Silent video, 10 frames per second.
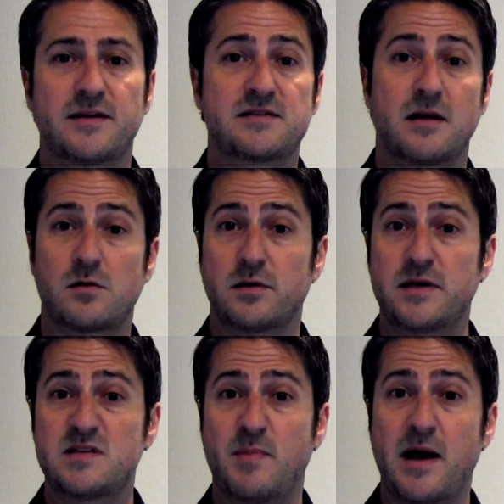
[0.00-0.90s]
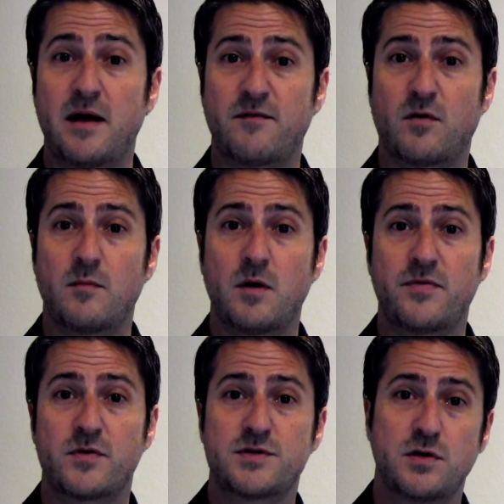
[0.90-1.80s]
a seller leaseback for a
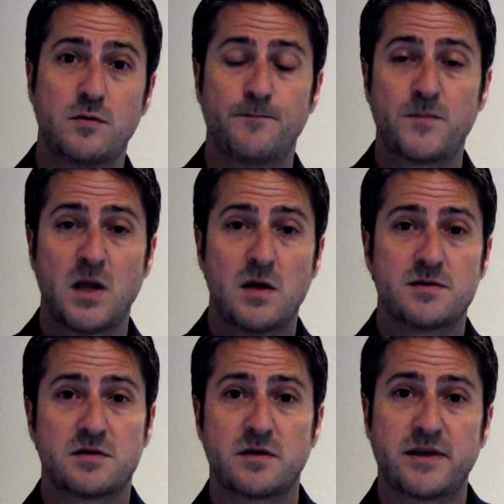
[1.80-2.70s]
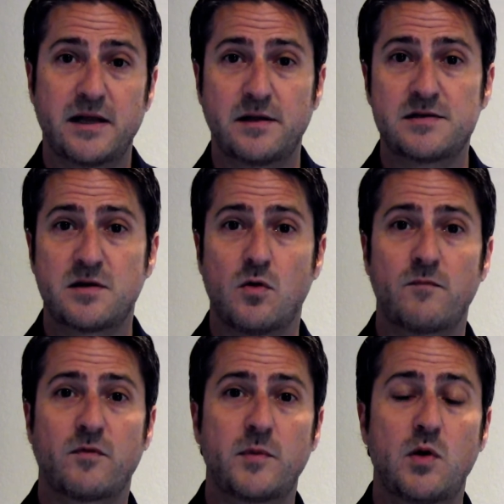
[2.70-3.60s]
month or two, so that they lease the home
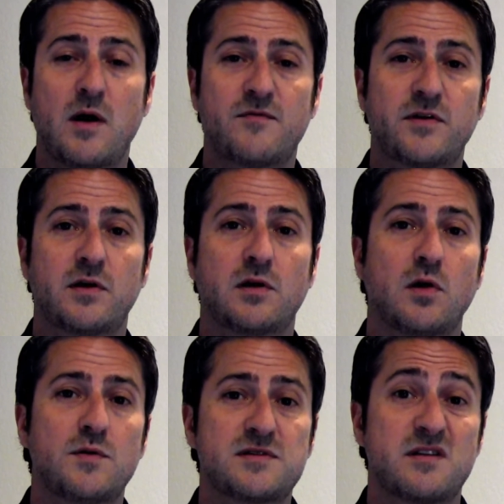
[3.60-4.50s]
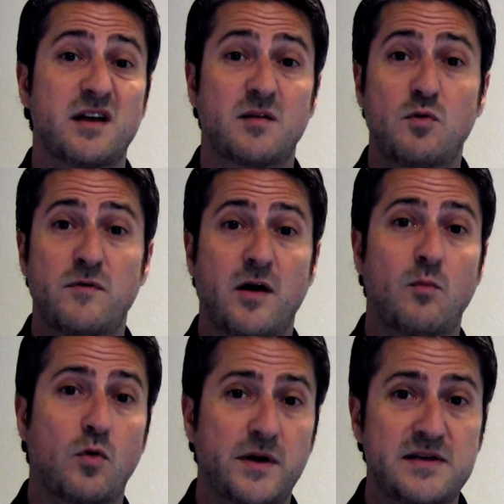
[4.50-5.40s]
from you after you close so they can move out
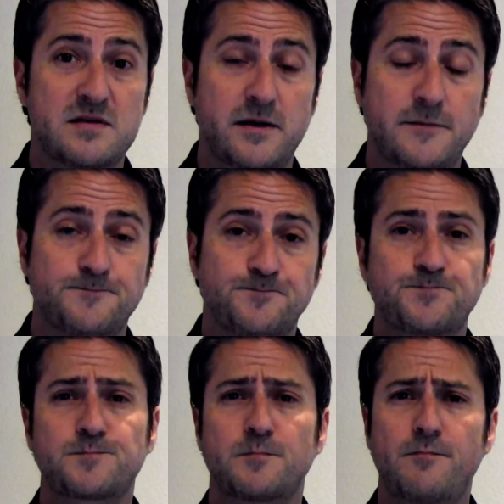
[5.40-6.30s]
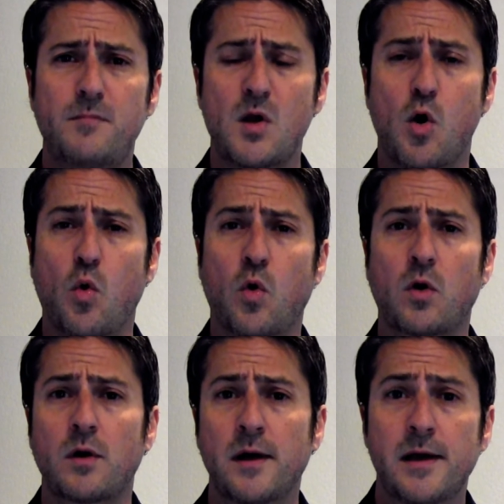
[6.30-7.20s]
more easily.
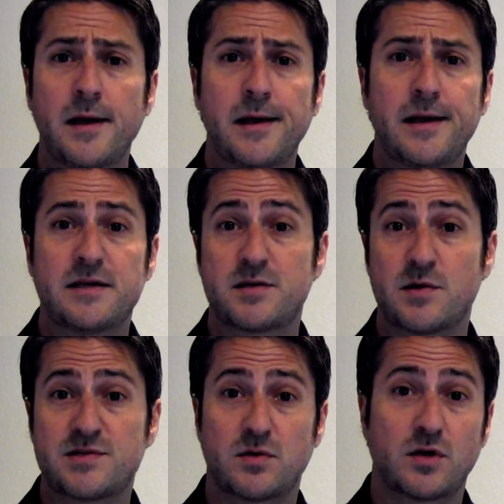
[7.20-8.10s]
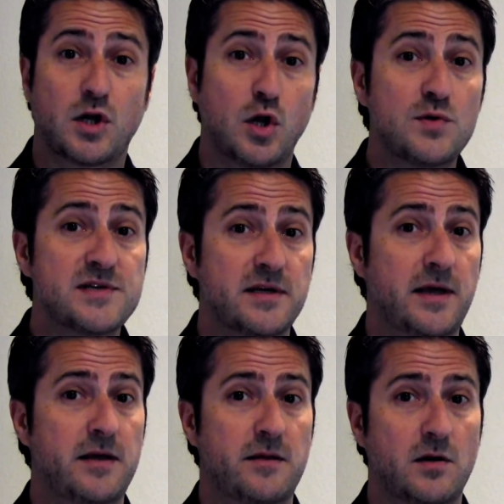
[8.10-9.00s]
Or is there a certain closing
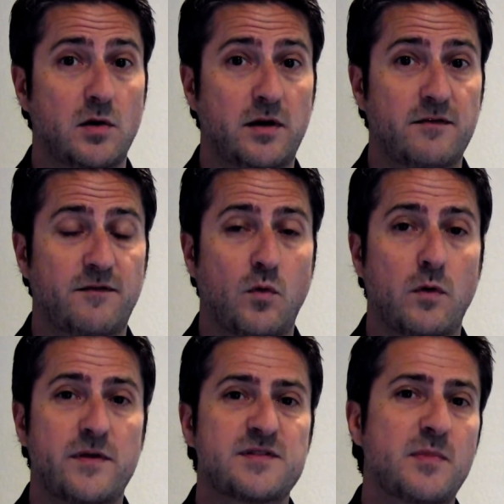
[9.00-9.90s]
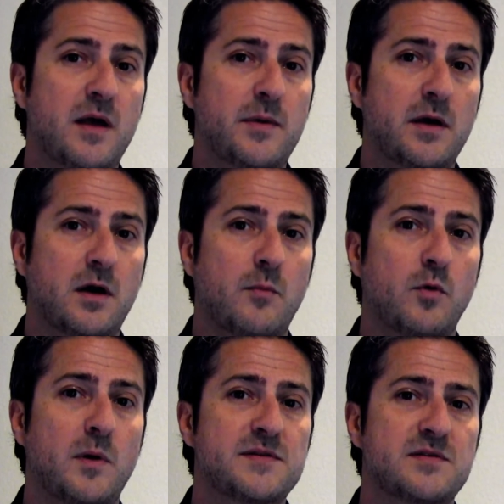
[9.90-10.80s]
date they're looking for that's maybe a couple
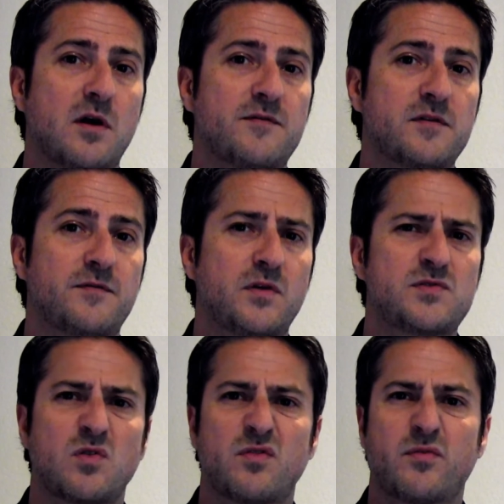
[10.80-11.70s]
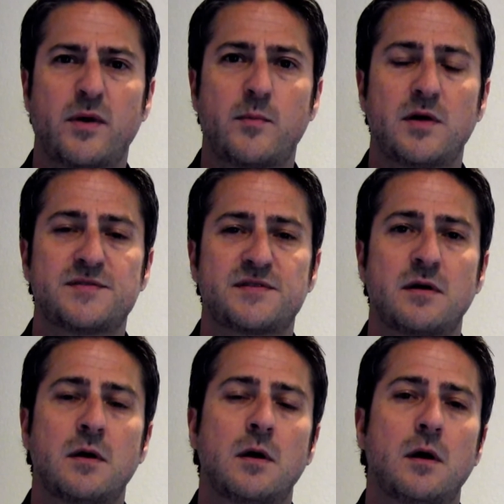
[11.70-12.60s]
months off in the future, or 3 months?
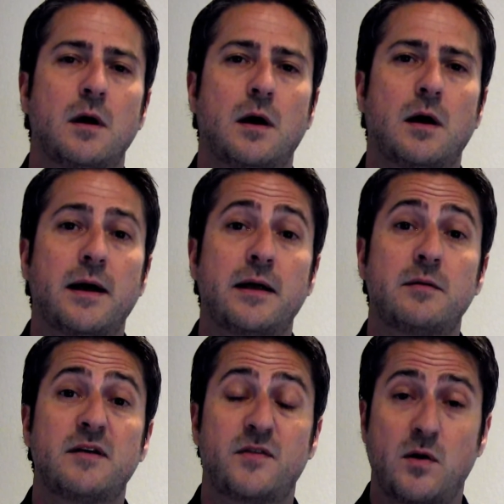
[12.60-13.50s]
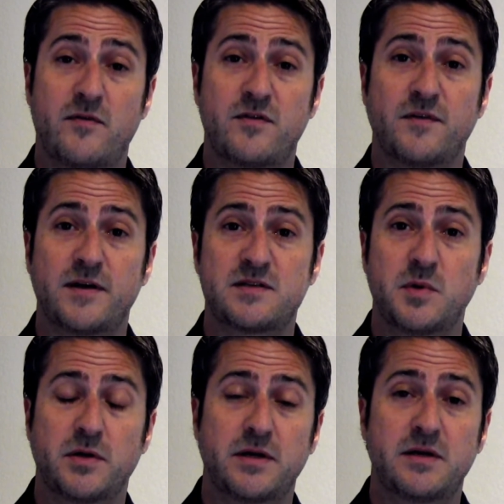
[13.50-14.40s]
And if you have the
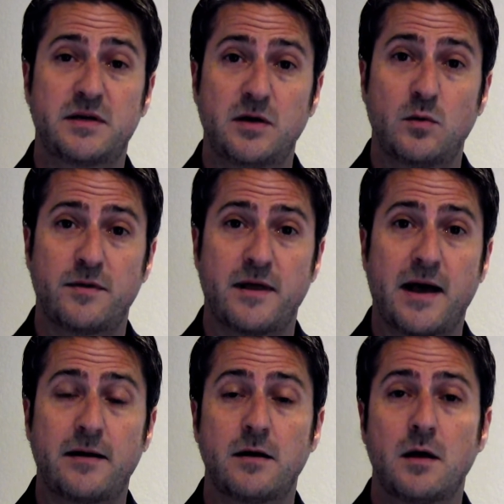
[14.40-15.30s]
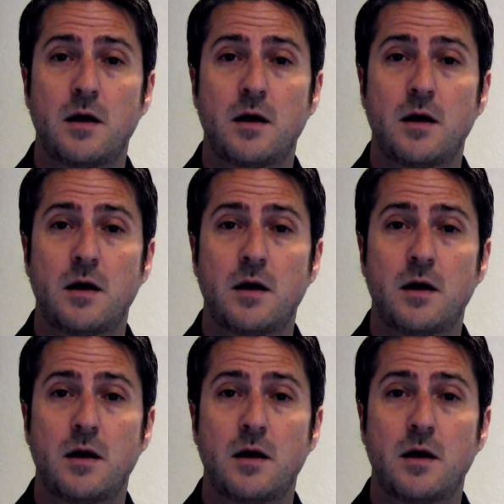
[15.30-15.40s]
flexibility to deal with that,